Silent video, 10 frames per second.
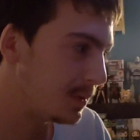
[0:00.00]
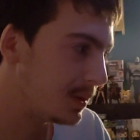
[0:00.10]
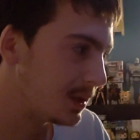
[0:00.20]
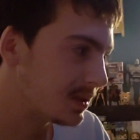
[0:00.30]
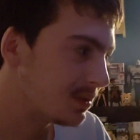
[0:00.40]

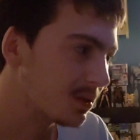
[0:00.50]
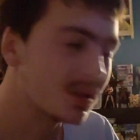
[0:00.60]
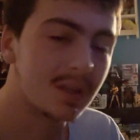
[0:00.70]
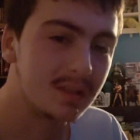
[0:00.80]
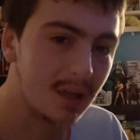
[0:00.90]
they still
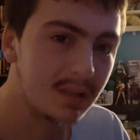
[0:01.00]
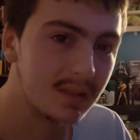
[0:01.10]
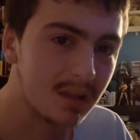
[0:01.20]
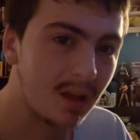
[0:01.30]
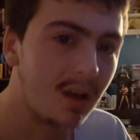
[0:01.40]
could have
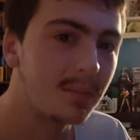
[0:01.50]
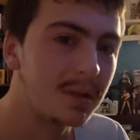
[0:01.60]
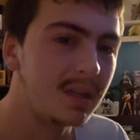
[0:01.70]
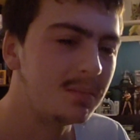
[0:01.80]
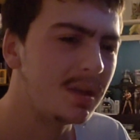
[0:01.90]
done the
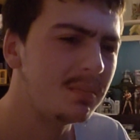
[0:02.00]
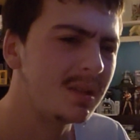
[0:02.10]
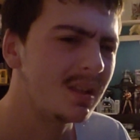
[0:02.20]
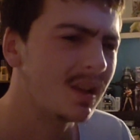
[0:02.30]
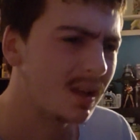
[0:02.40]
comedy,
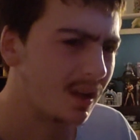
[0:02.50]
maybe